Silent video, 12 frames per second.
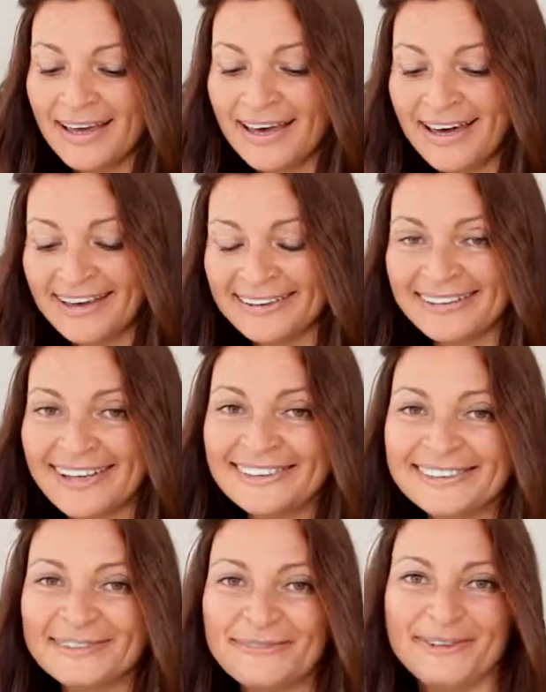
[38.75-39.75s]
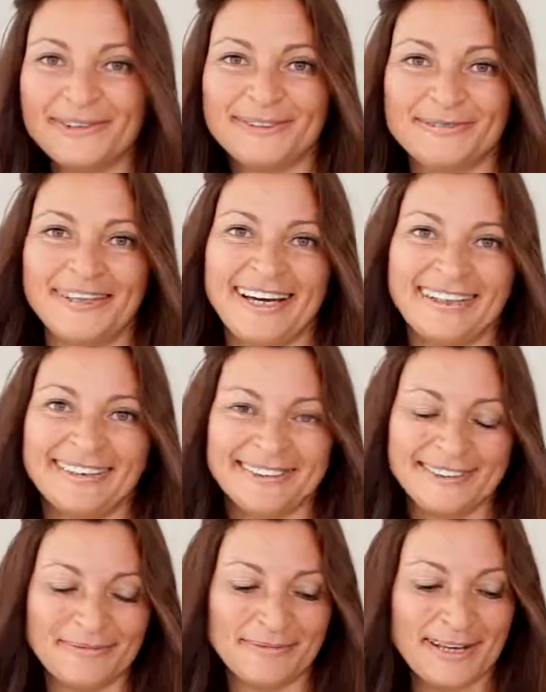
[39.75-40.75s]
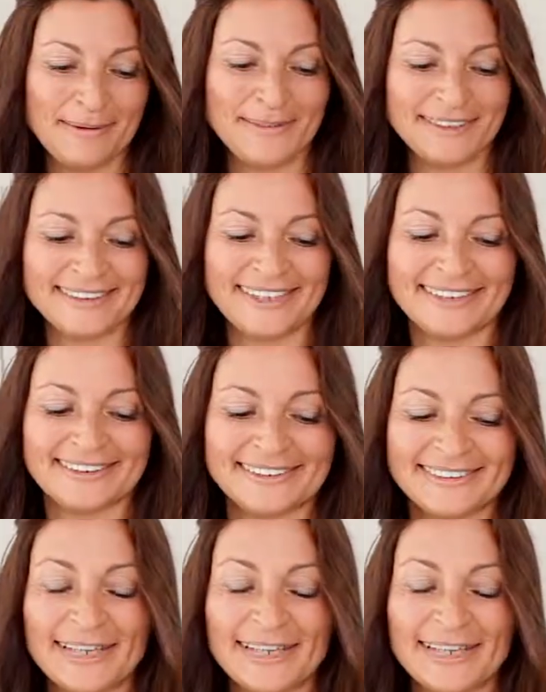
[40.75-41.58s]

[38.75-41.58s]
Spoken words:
And lastly, we're going to be adding some lemon zest.